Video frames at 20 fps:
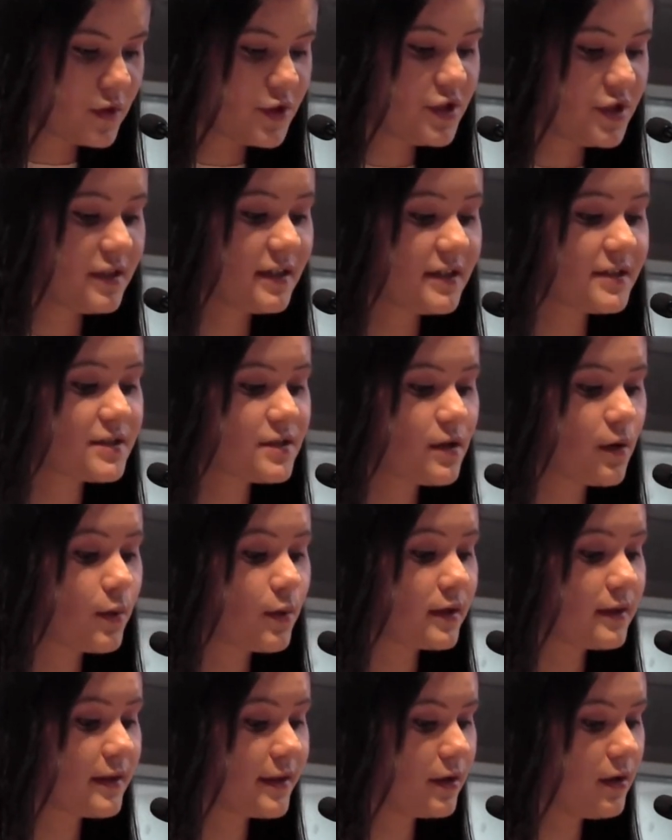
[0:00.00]
She did so
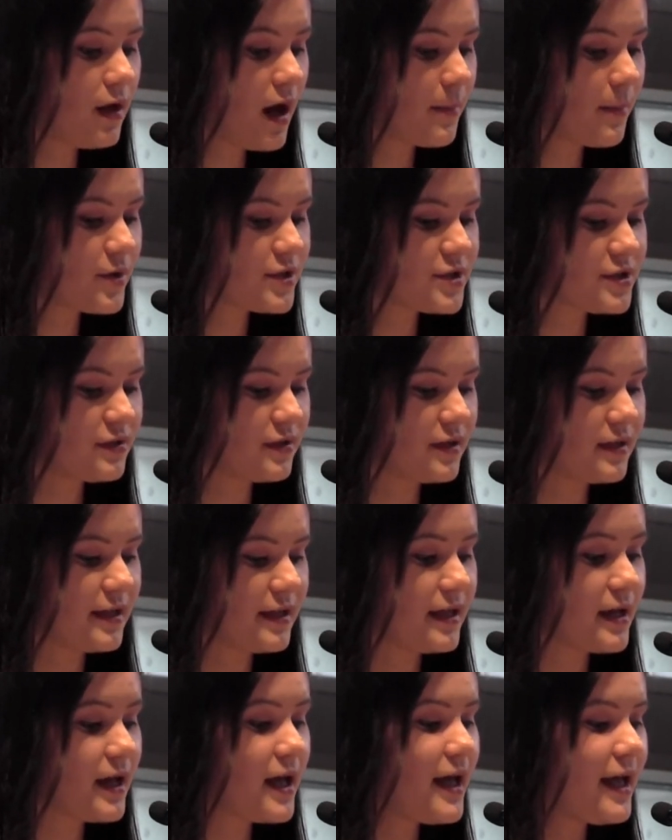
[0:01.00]
with little
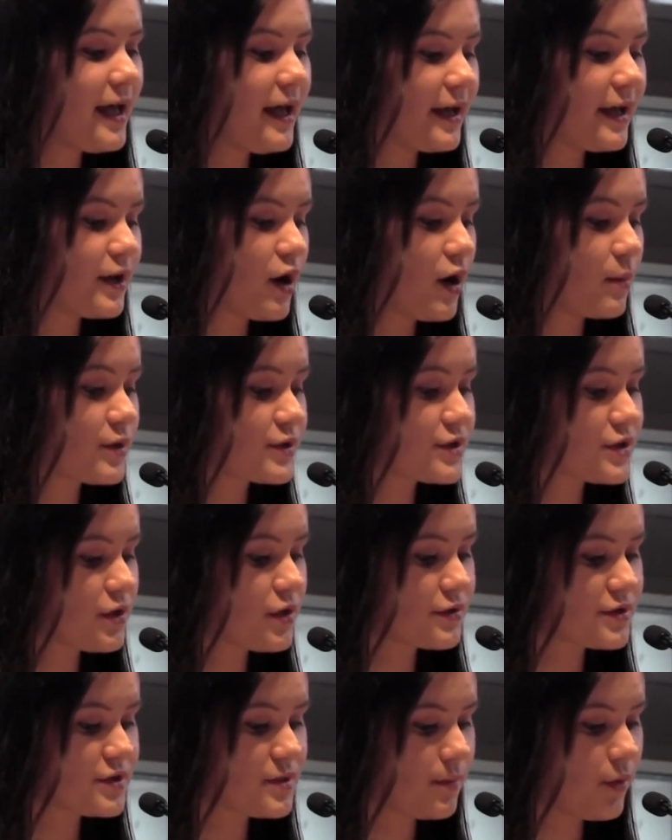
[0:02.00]
opportunity and almost
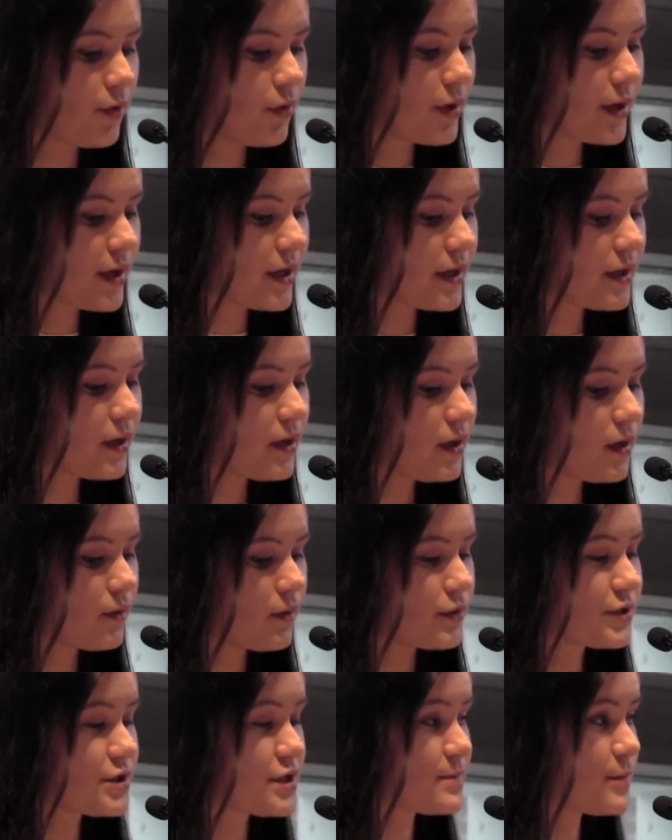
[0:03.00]
no support,
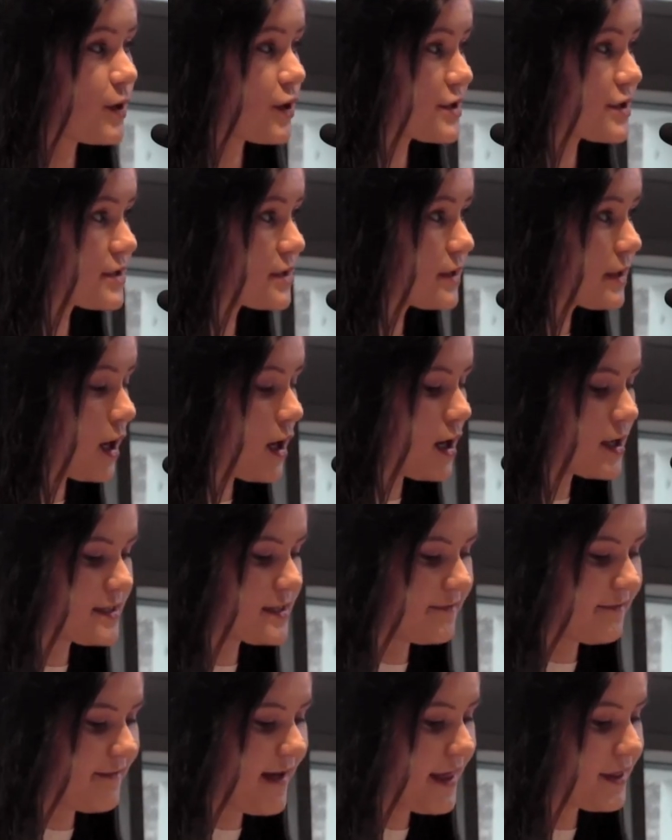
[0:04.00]
which is personally hard
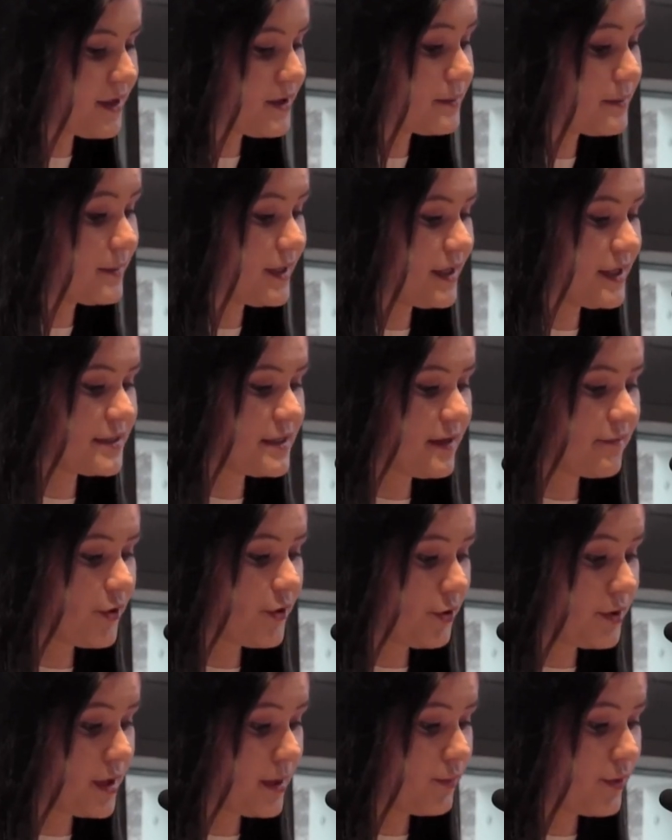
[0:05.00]
to fathom because I've
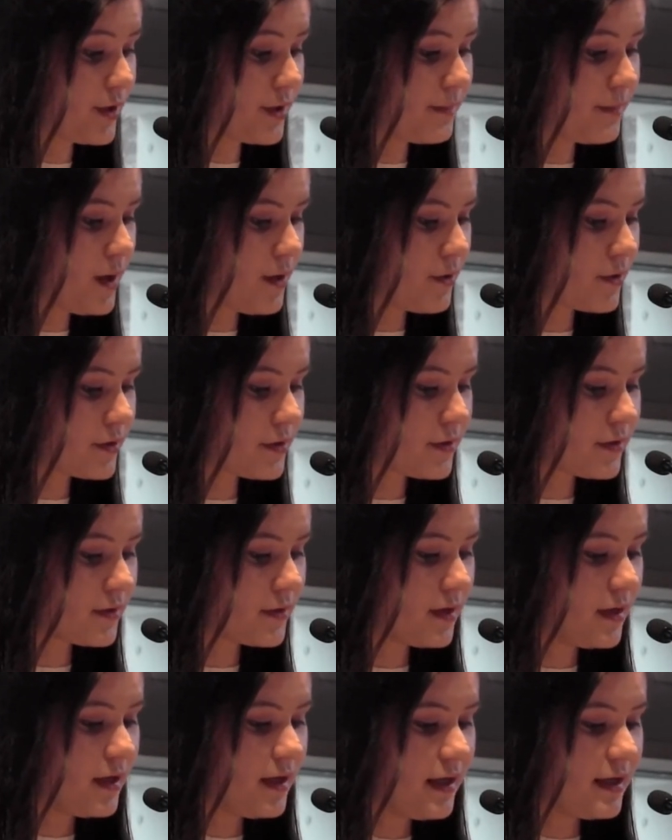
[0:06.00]
grown up with both,
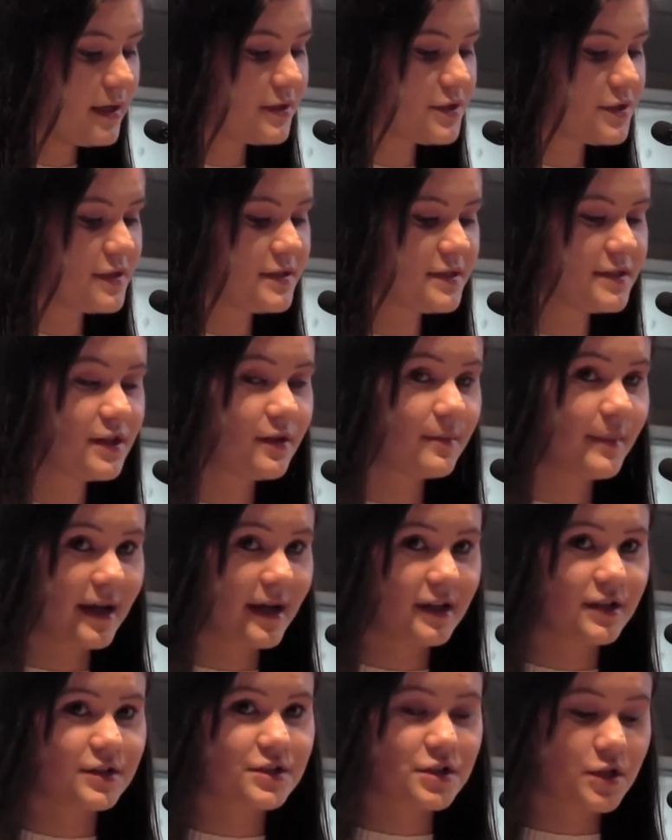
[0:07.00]
and she still
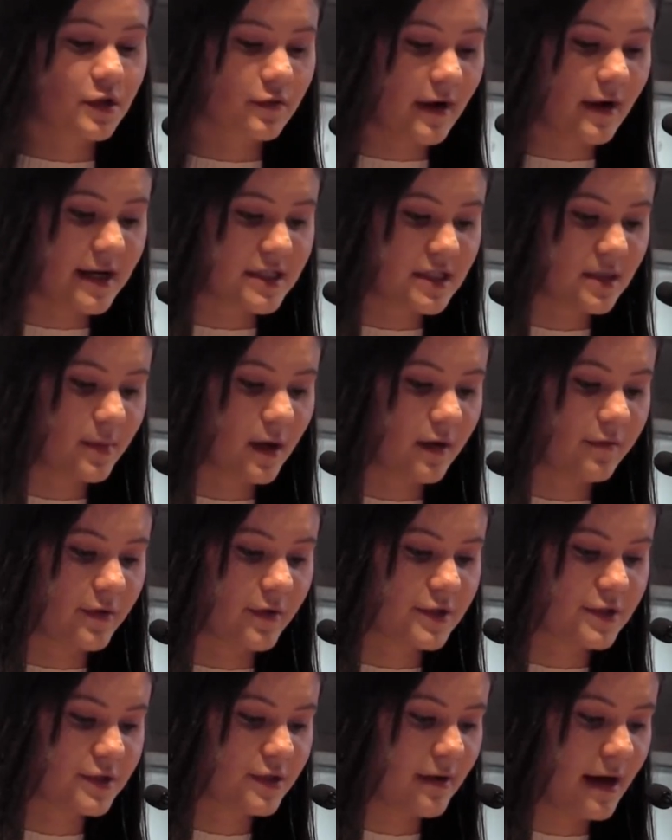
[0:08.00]
managed to rise above
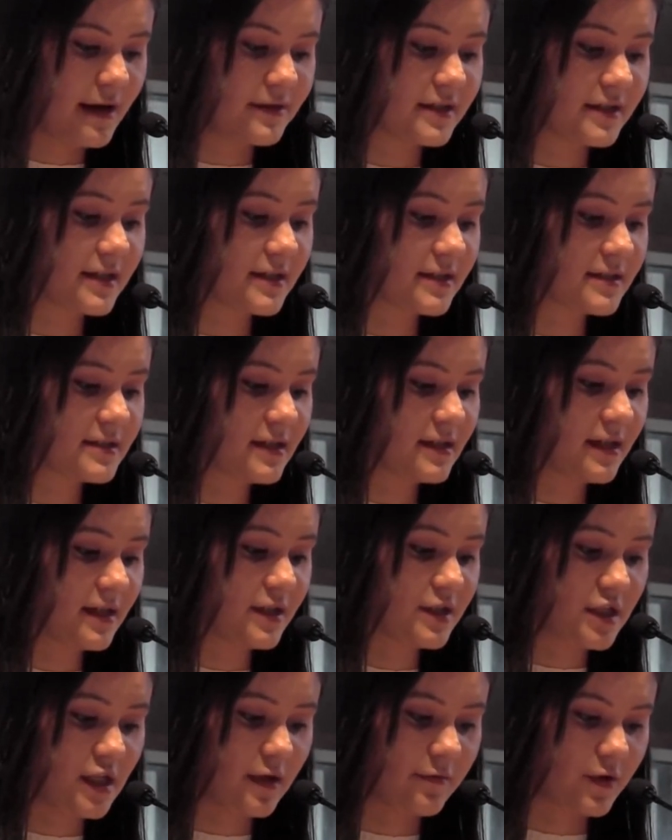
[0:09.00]
her surroundings and
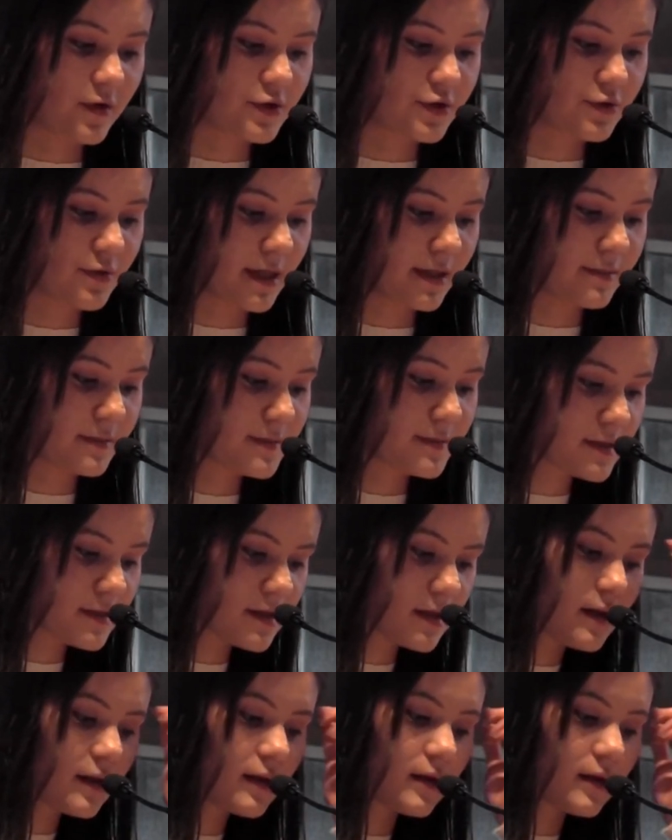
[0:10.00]
achieve her dreams.